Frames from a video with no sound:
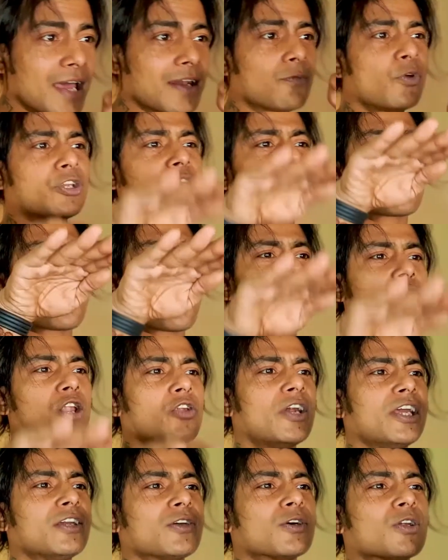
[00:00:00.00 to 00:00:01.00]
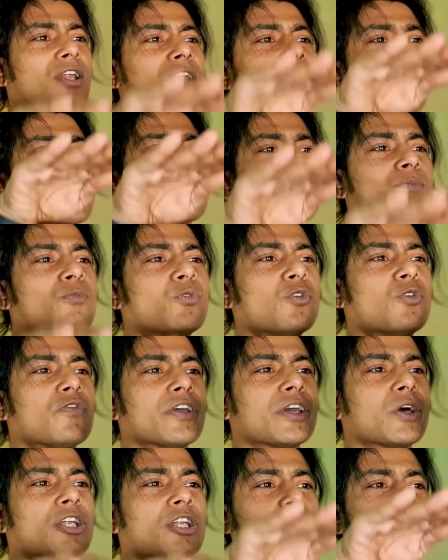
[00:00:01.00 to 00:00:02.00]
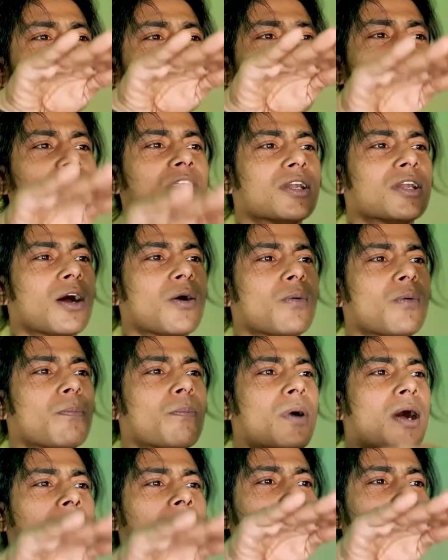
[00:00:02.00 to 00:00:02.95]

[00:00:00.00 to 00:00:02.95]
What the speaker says: when you're already, your legs are moving on the spot. Now pam